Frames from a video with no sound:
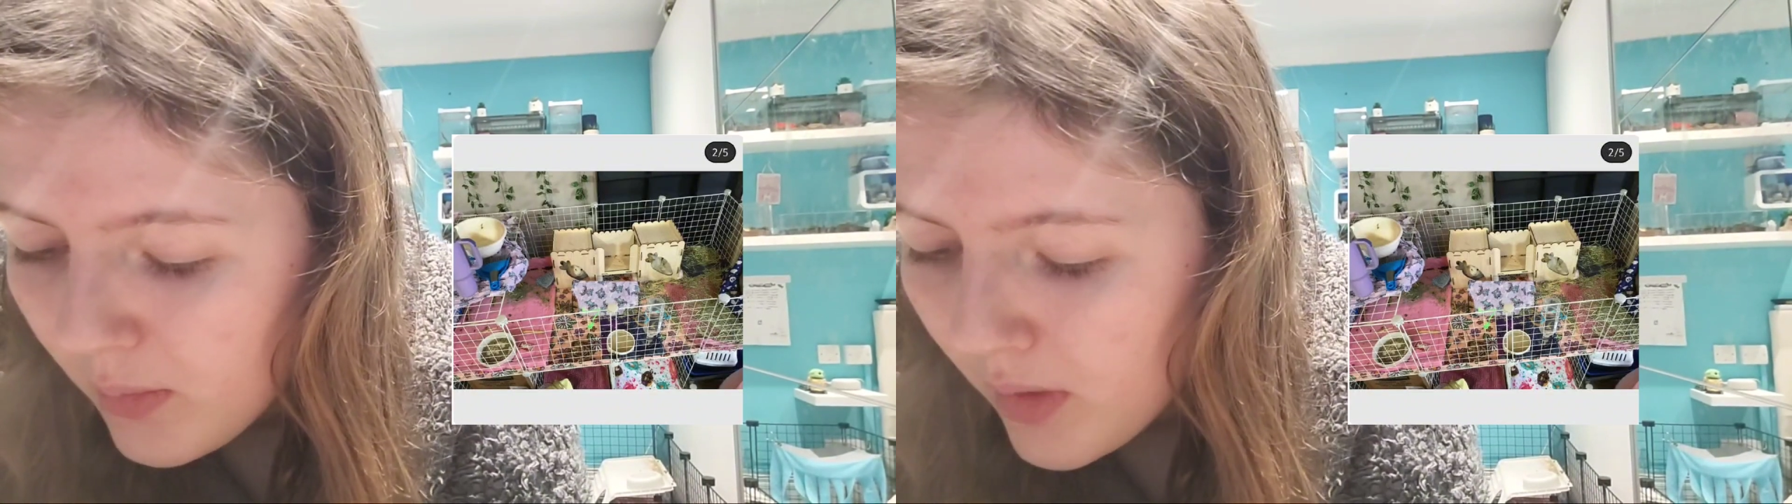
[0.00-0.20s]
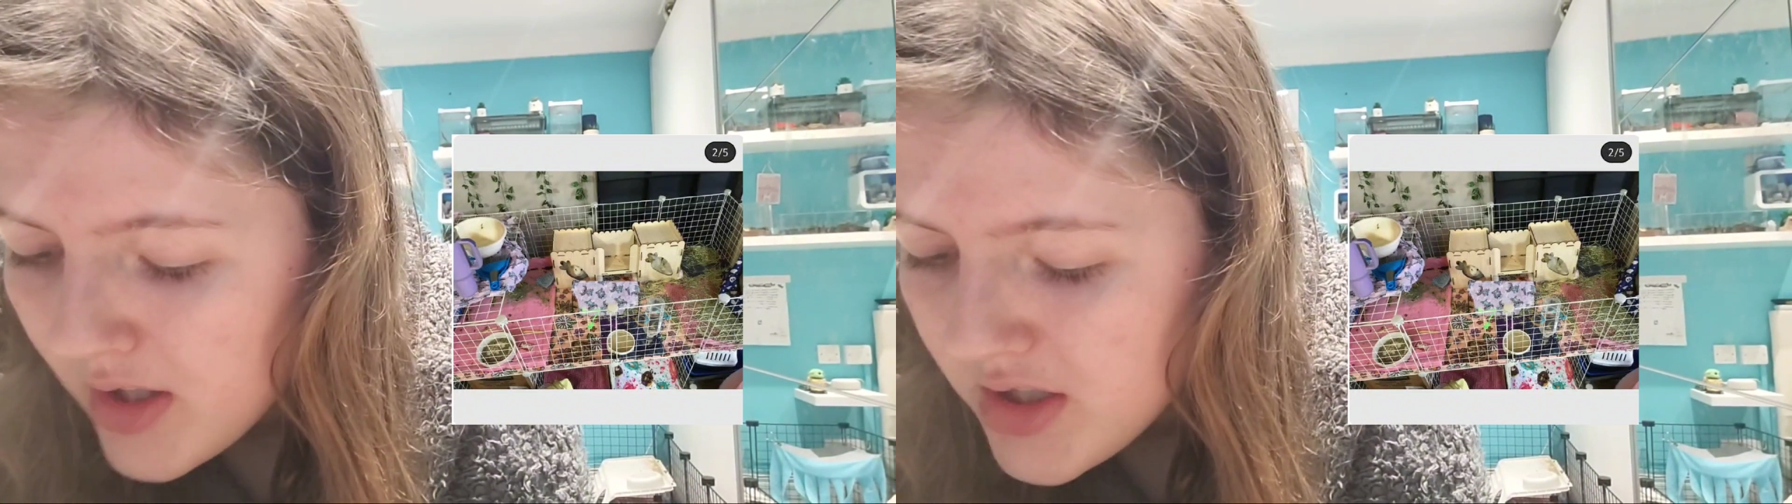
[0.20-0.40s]

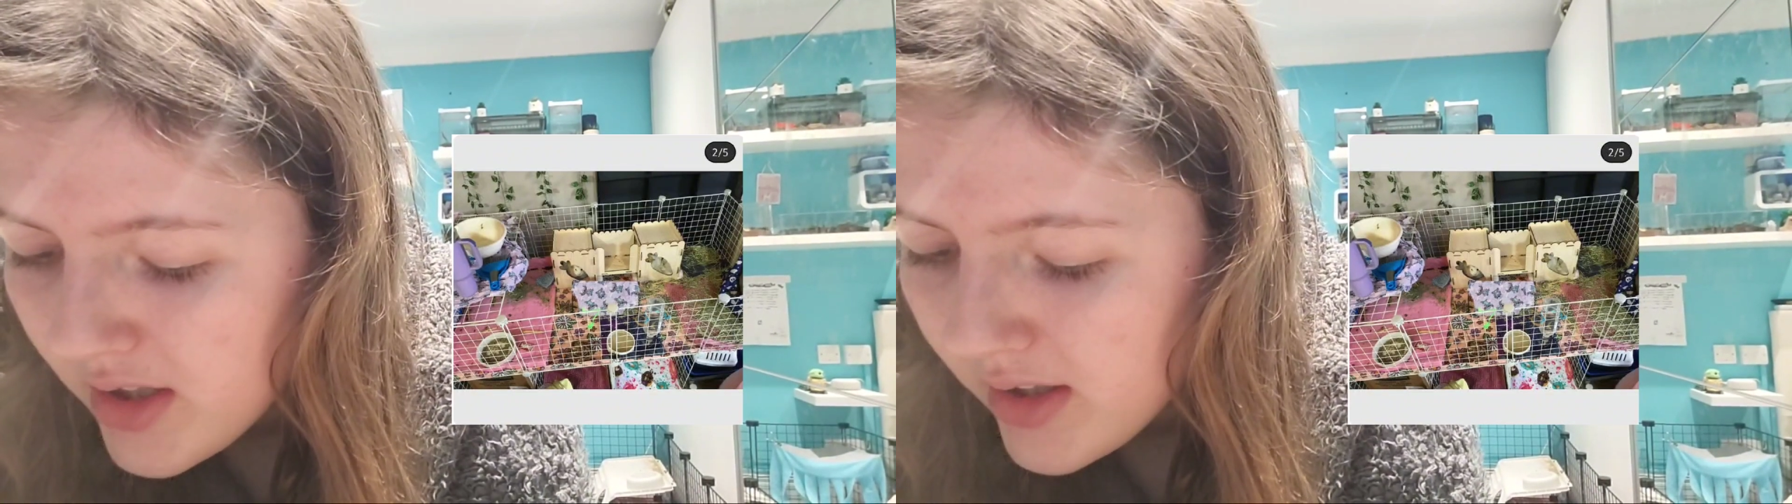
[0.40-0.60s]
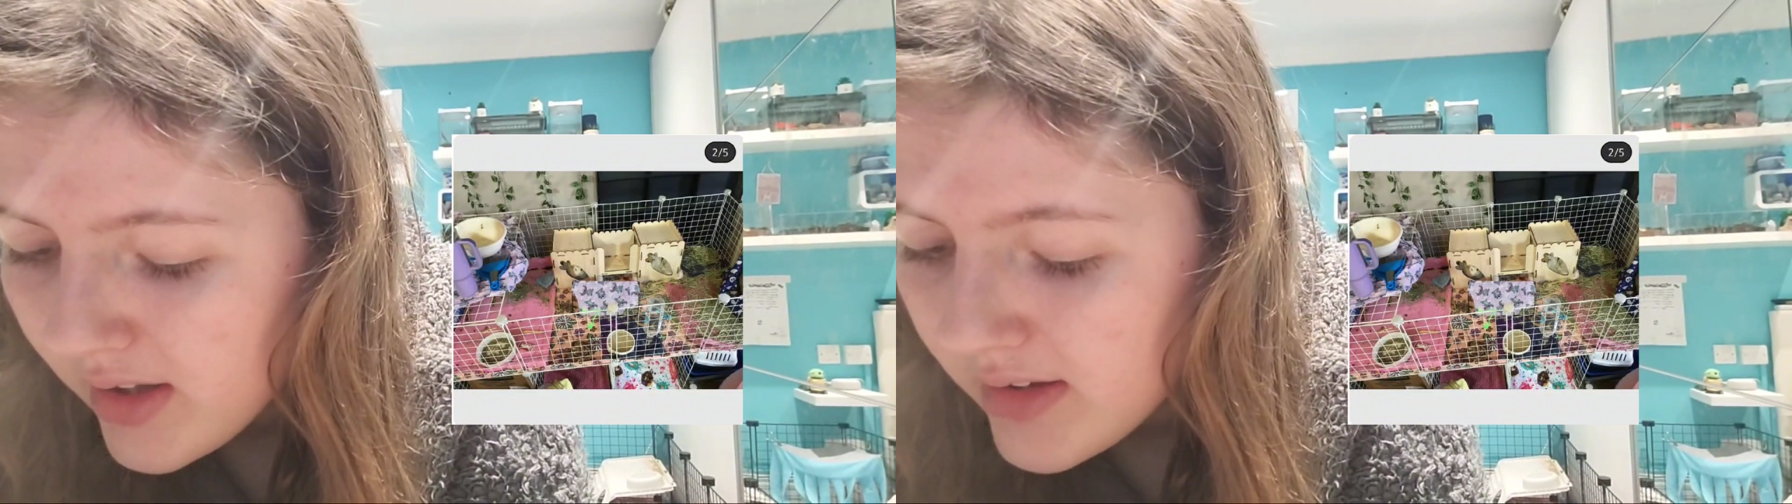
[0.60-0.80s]
which
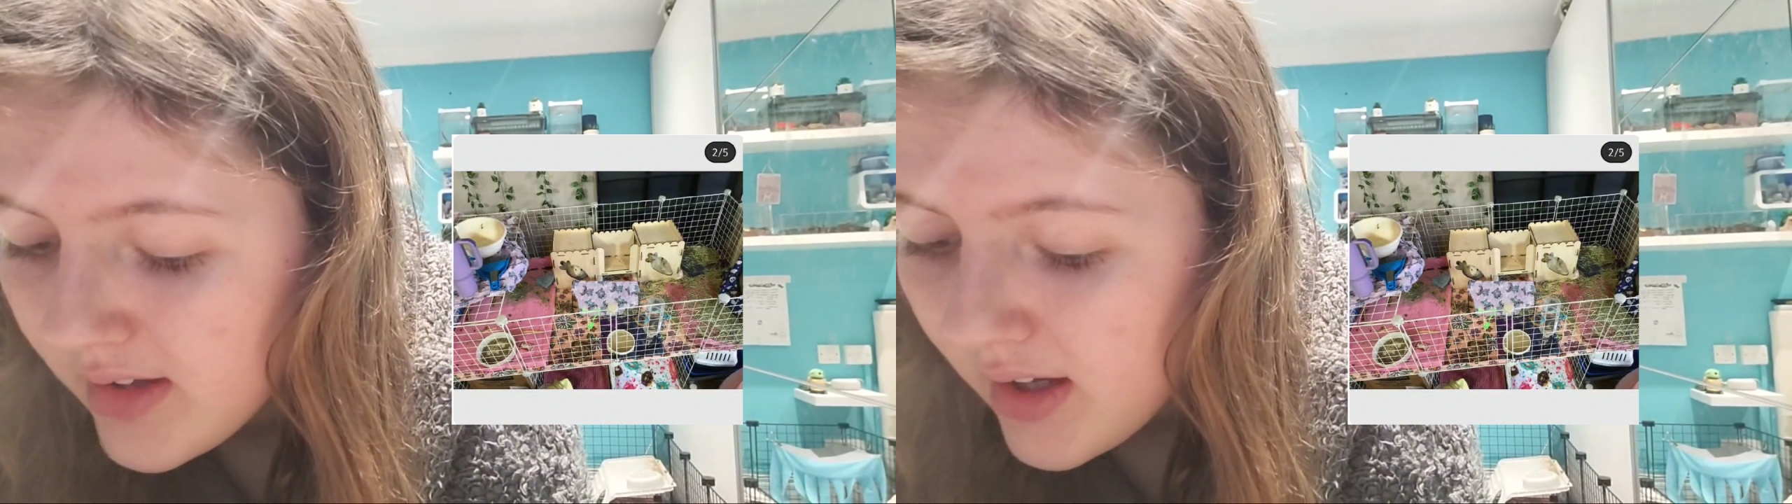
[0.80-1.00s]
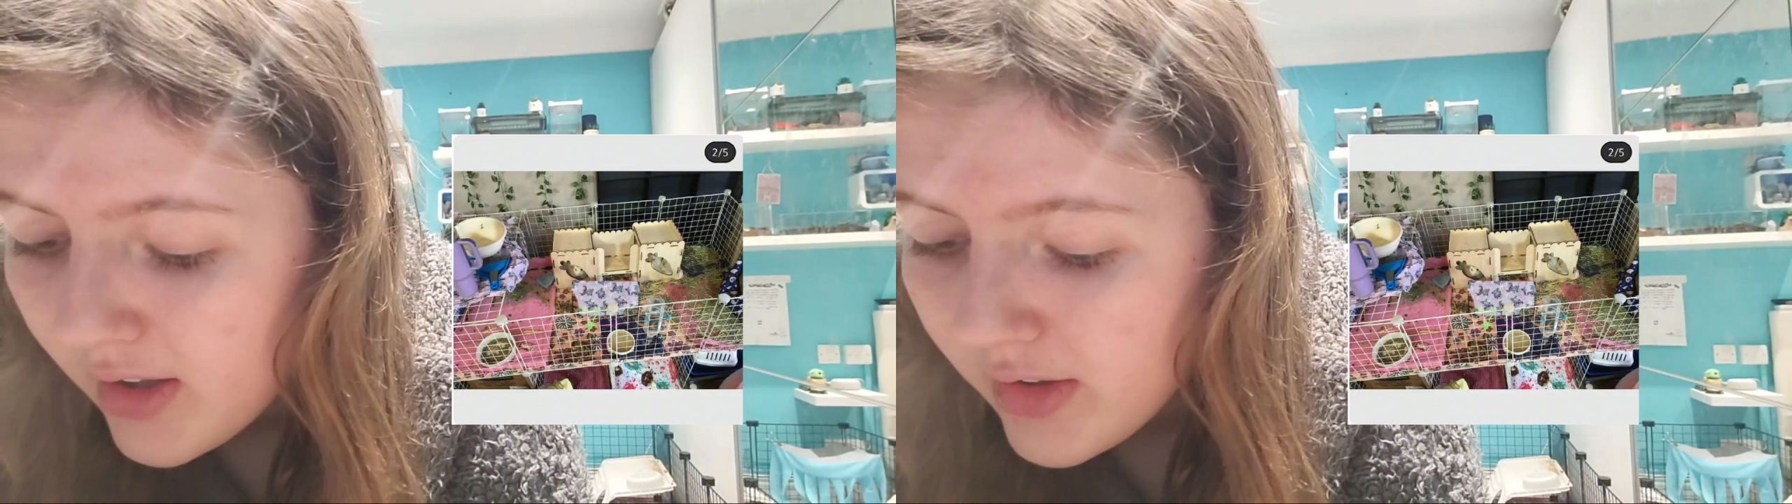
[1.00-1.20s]
is
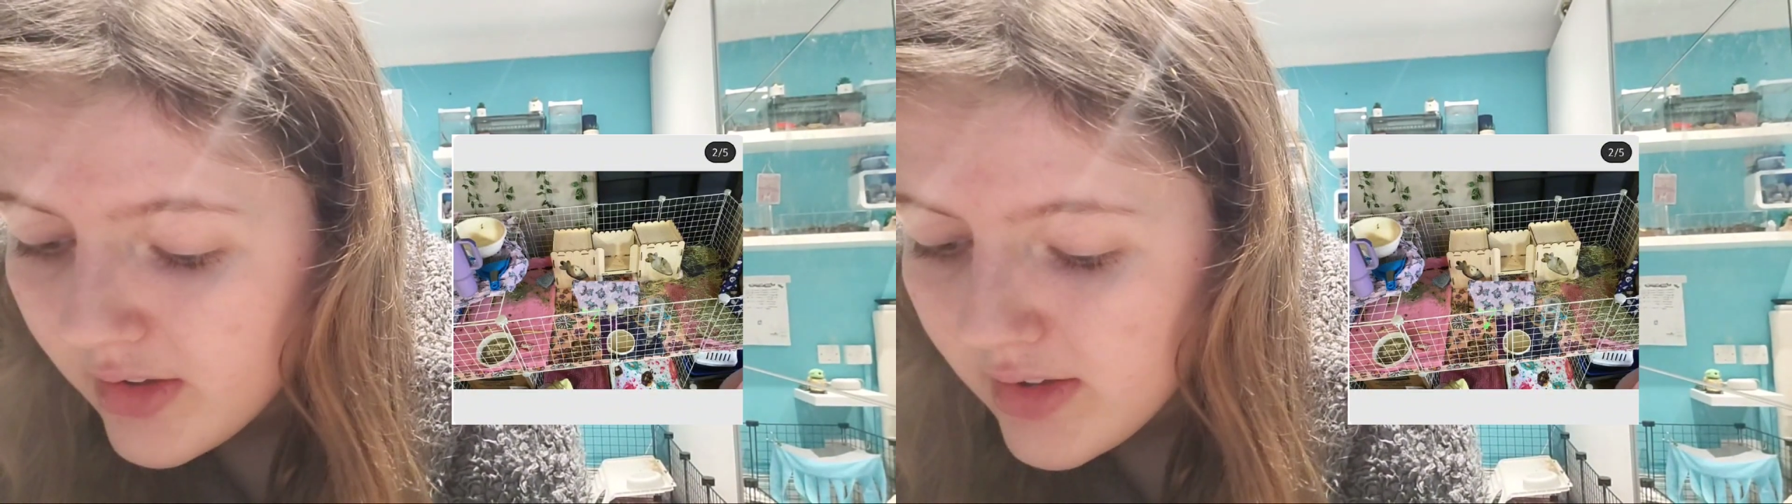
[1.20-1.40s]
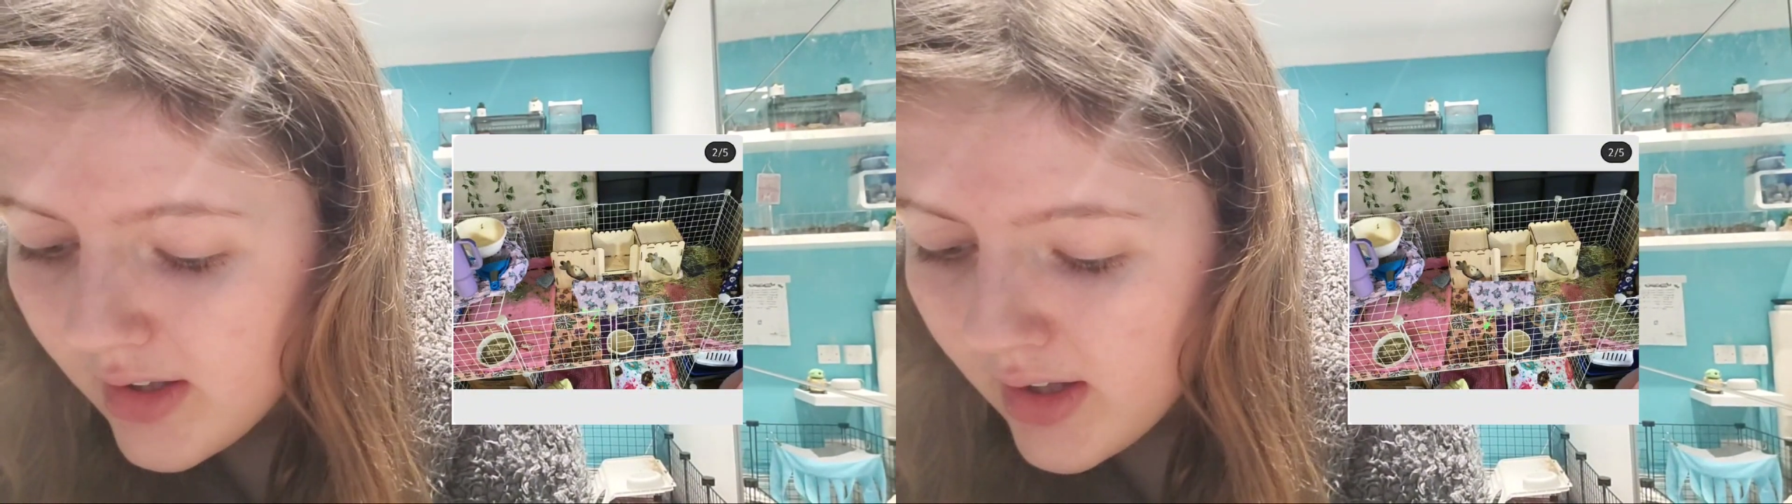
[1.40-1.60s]
good.